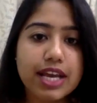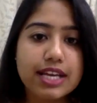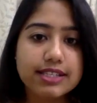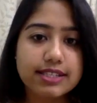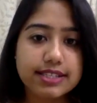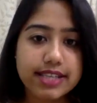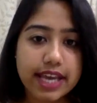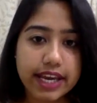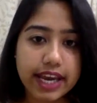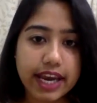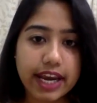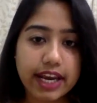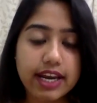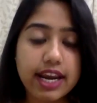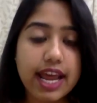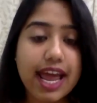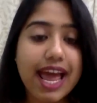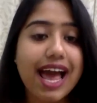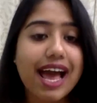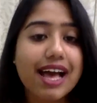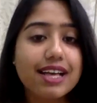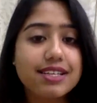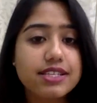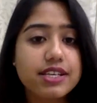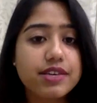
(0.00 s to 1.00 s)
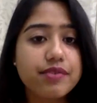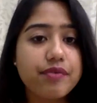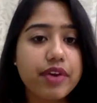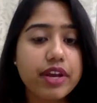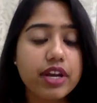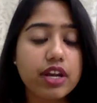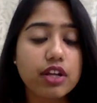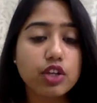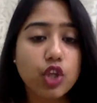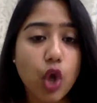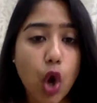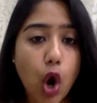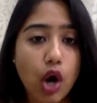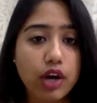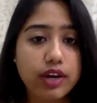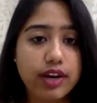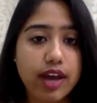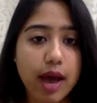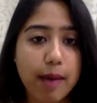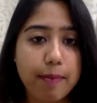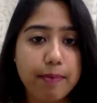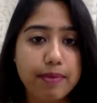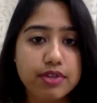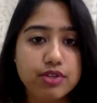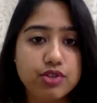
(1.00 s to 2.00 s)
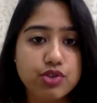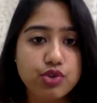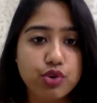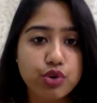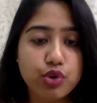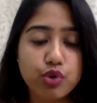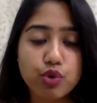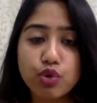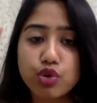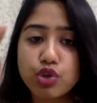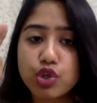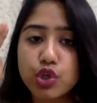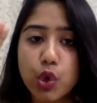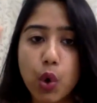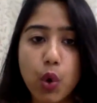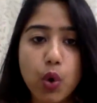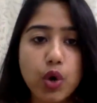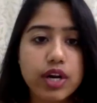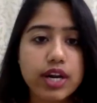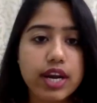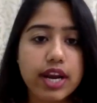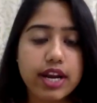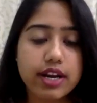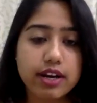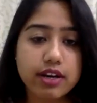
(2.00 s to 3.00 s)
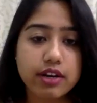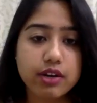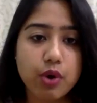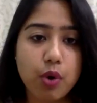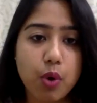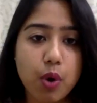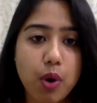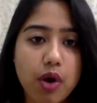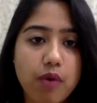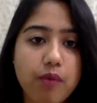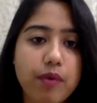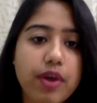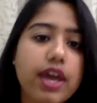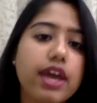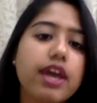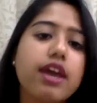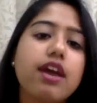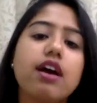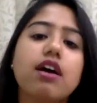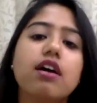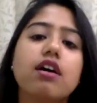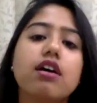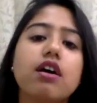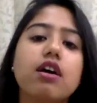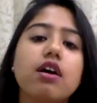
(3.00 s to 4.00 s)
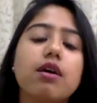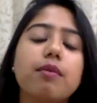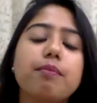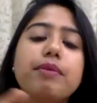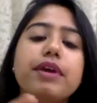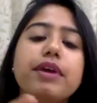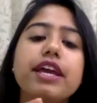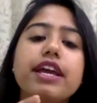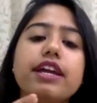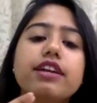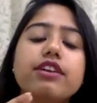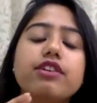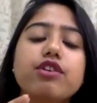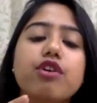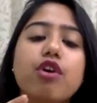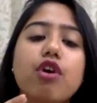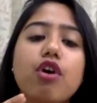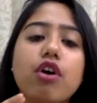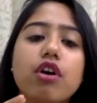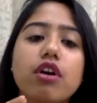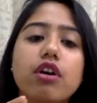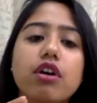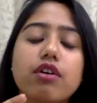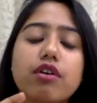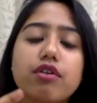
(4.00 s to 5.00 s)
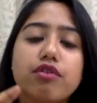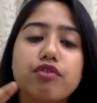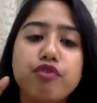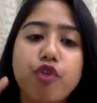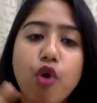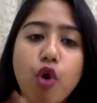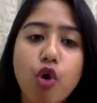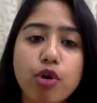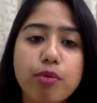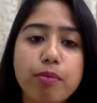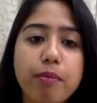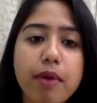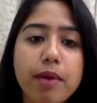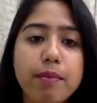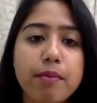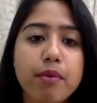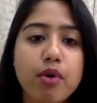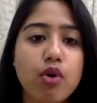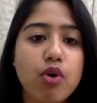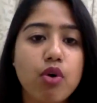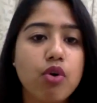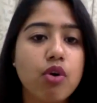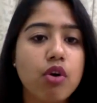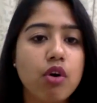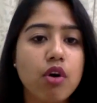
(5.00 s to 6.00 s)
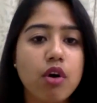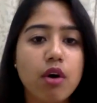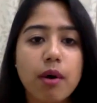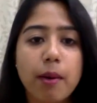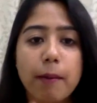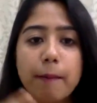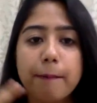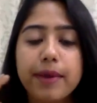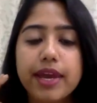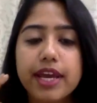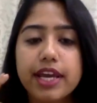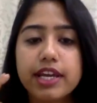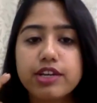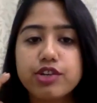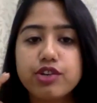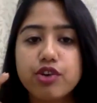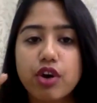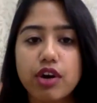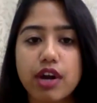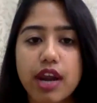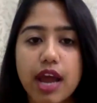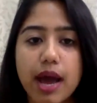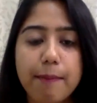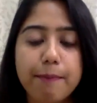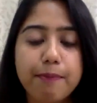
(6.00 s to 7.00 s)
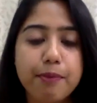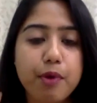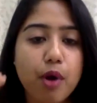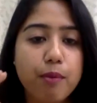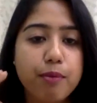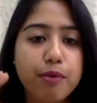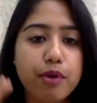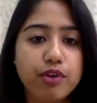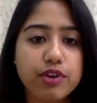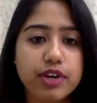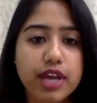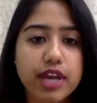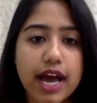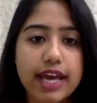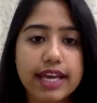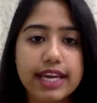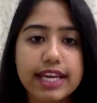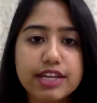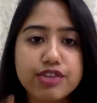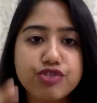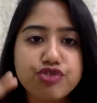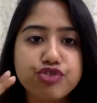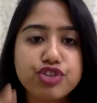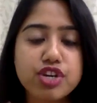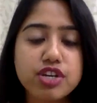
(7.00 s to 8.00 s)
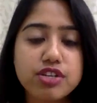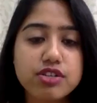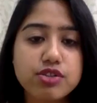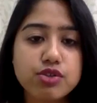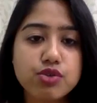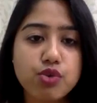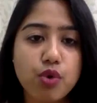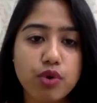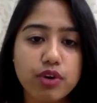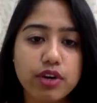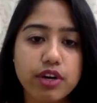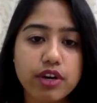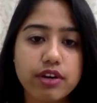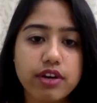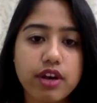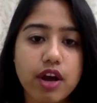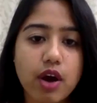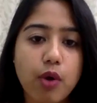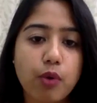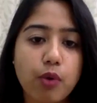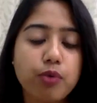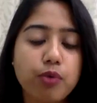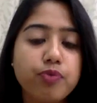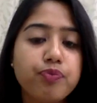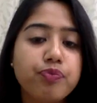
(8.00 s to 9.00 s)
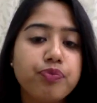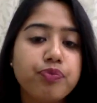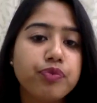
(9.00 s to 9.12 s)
Second, as in when a thought happens to you, don't let it go away. Be it your phone memo, be it your laptop, your diary, just note it down.